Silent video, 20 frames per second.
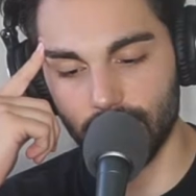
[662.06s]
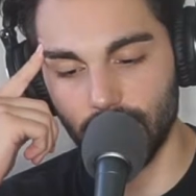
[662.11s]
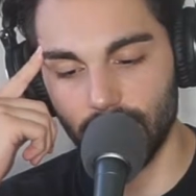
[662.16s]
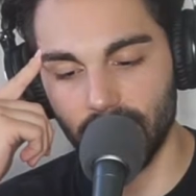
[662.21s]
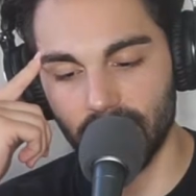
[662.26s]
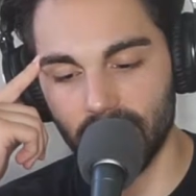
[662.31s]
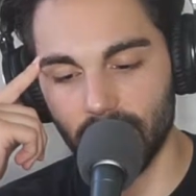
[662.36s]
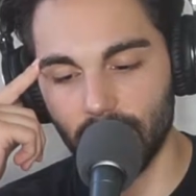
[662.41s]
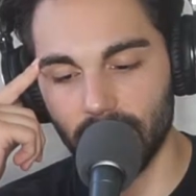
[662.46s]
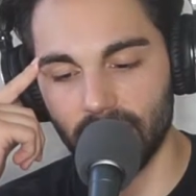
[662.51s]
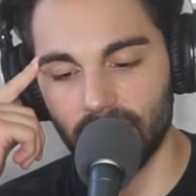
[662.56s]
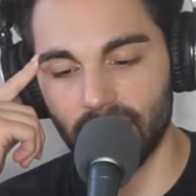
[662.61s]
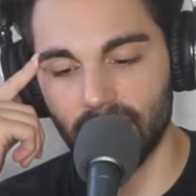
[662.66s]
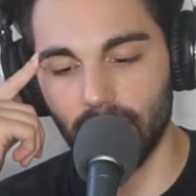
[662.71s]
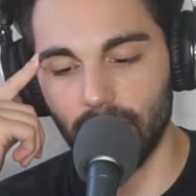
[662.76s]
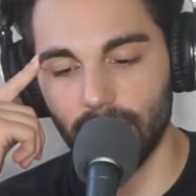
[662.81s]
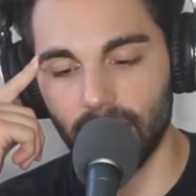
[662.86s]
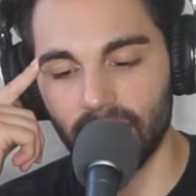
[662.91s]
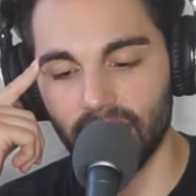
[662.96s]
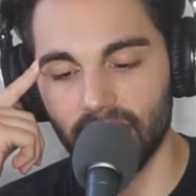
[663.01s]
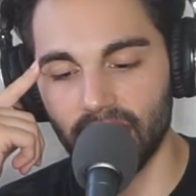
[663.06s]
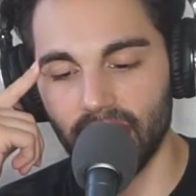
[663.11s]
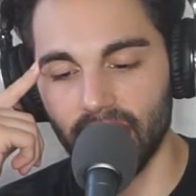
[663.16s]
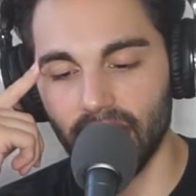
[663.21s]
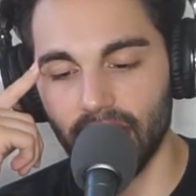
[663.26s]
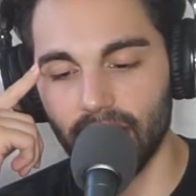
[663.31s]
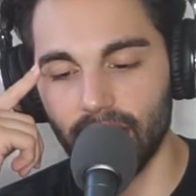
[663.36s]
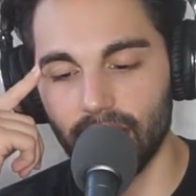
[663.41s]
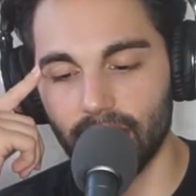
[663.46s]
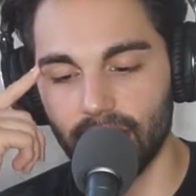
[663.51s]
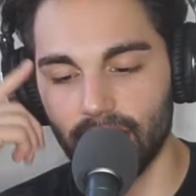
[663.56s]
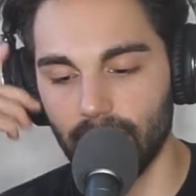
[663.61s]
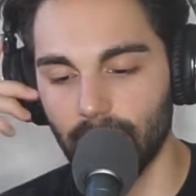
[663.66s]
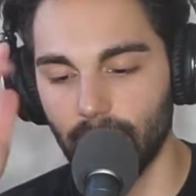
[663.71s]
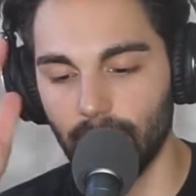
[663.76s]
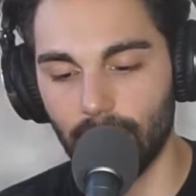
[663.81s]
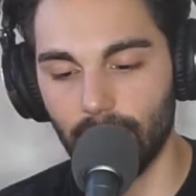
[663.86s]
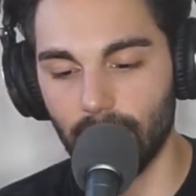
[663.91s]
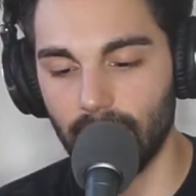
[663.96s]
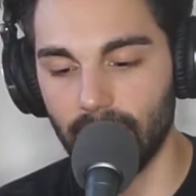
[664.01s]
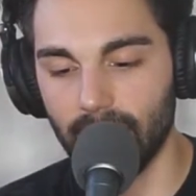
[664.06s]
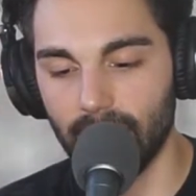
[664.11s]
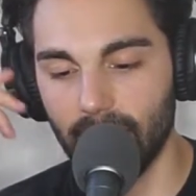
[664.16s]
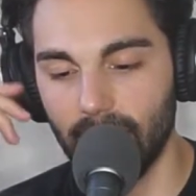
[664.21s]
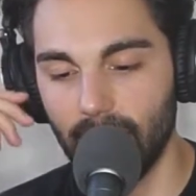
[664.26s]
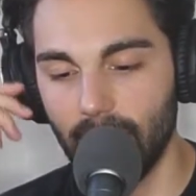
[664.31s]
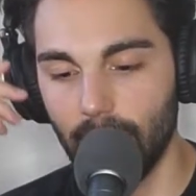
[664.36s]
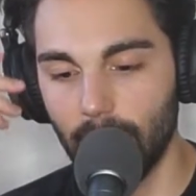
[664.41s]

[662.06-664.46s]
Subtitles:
going missing when a sub isn't there, with the whole, like,